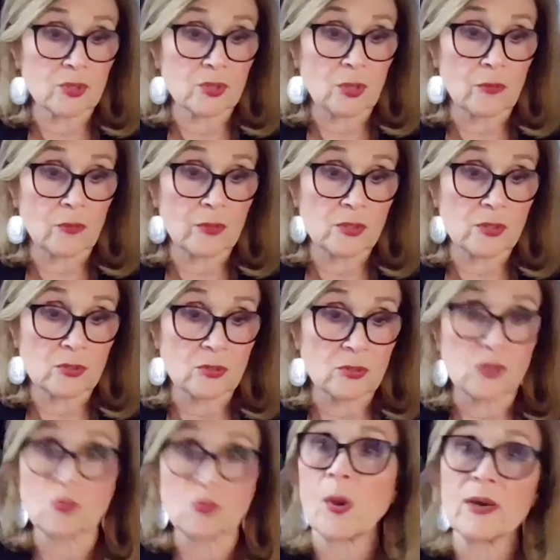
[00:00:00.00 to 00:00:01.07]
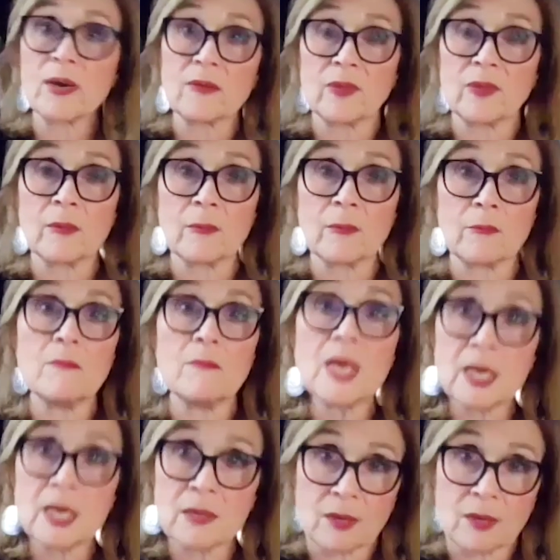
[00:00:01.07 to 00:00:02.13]
so this is just one of the
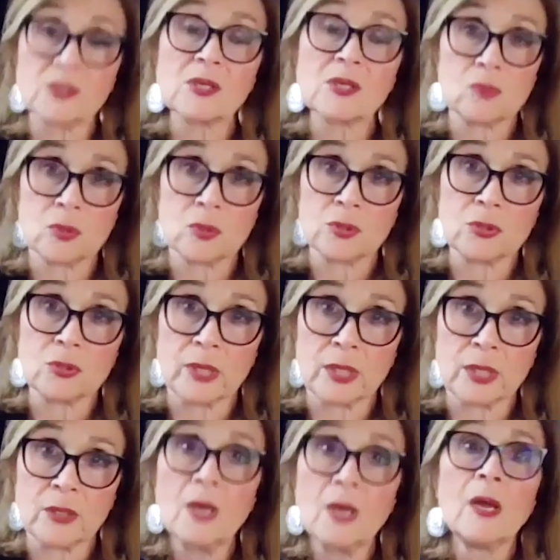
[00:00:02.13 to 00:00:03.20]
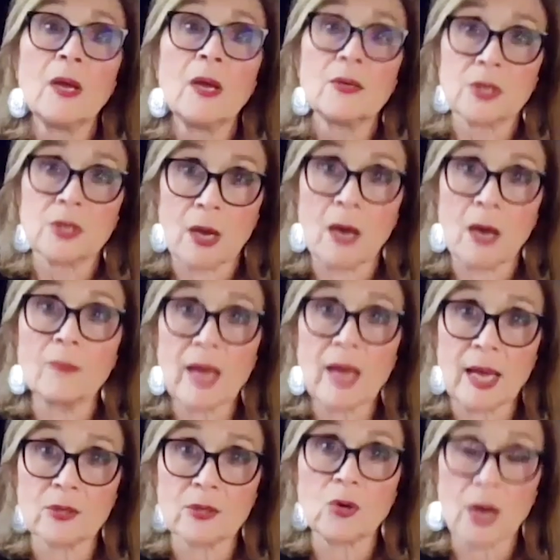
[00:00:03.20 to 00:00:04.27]
many things that we're doing to
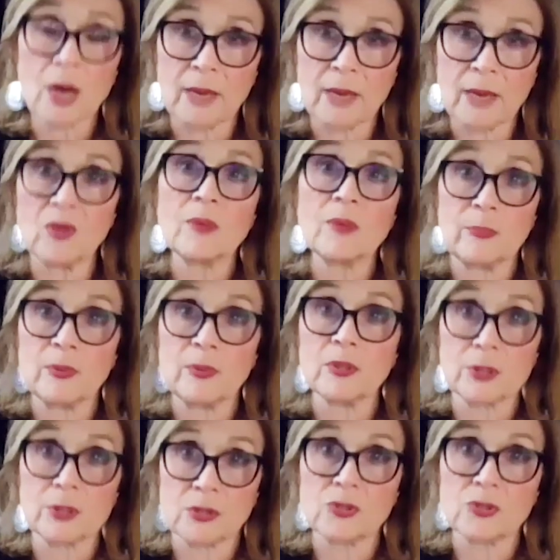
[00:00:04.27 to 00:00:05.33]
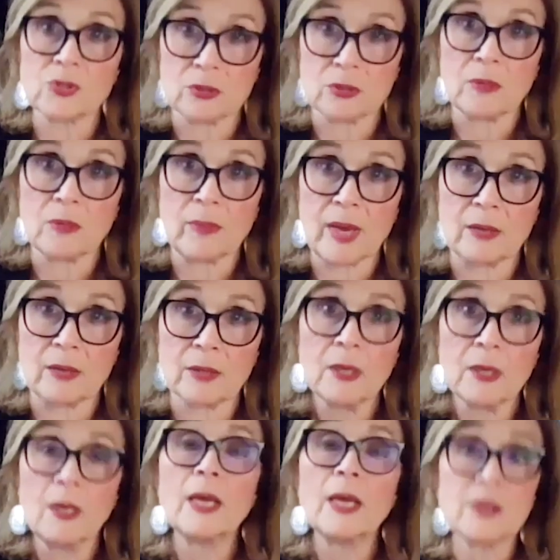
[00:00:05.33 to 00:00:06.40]
combat crime that people are concerned about
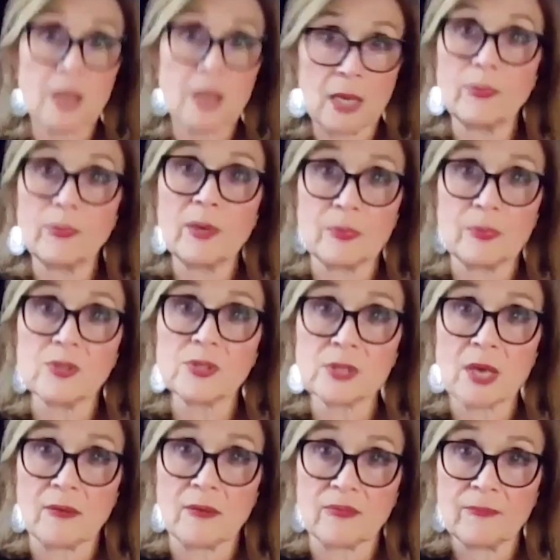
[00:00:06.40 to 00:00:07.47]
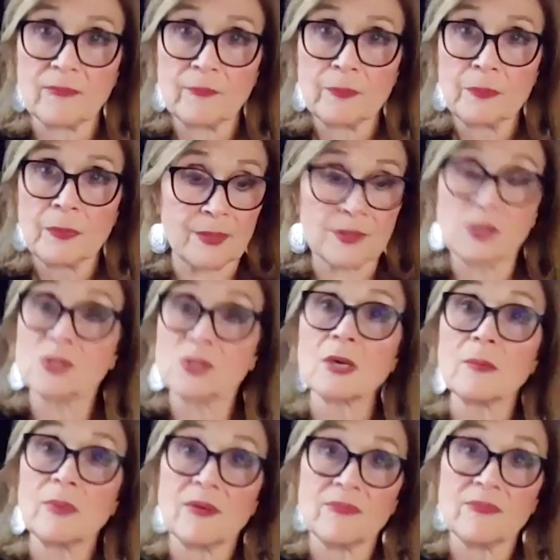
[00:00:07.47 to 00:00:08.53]
and to keep people safe. This is
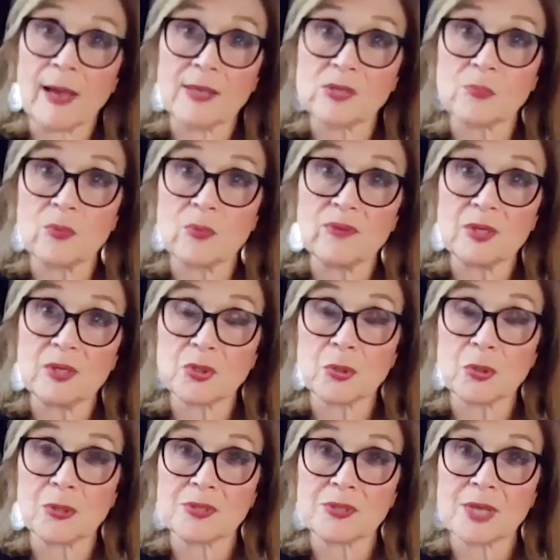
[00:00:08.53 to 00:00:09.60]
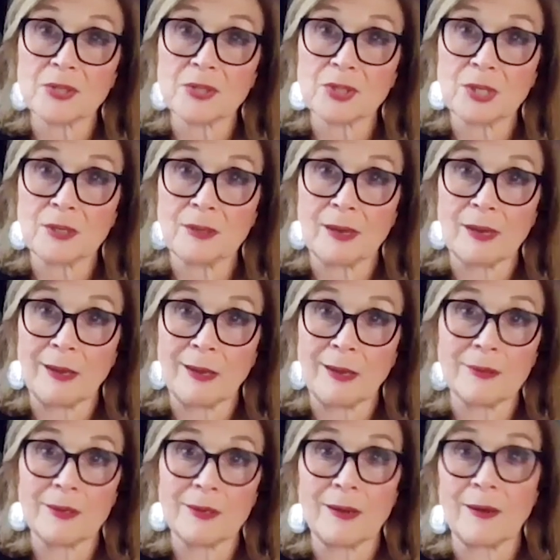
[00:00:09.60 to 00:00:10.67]
going to be a fast moving short session,
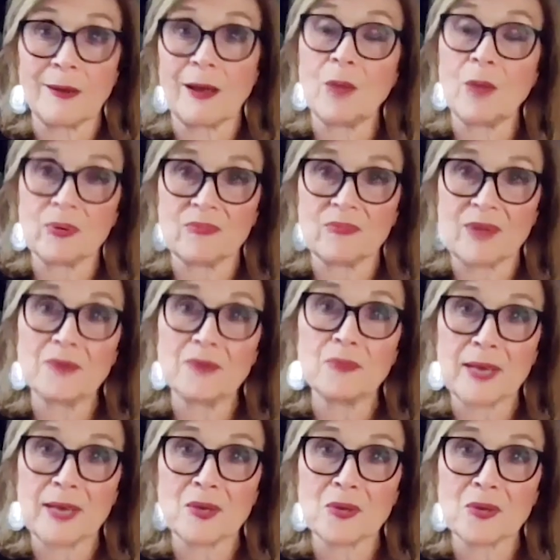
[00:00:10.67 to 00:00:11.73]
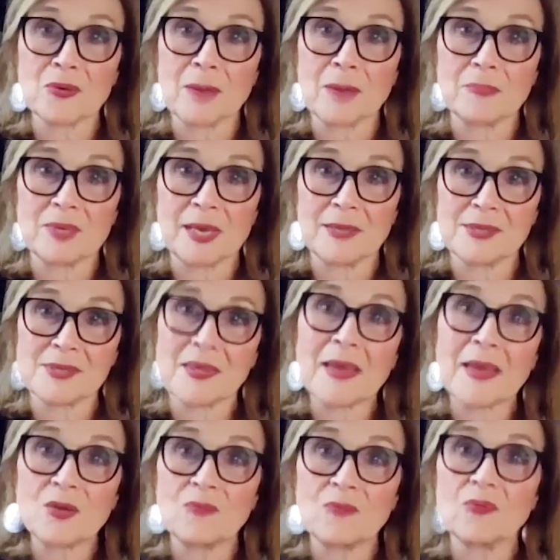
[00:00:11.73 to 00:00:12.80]
and uh, I'll provide regular updates.
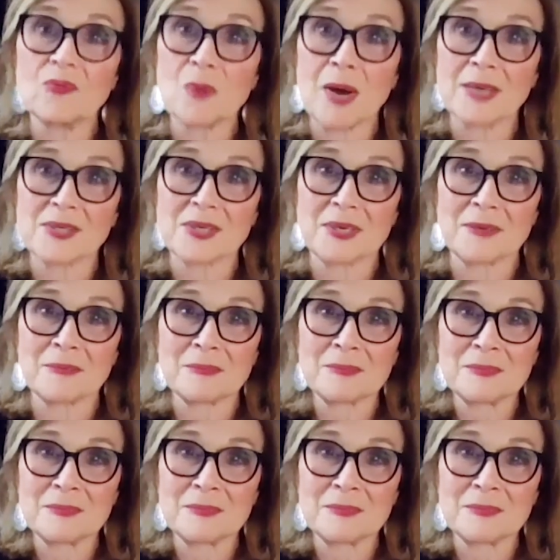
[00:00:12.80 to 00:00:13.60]
Thank you for watching.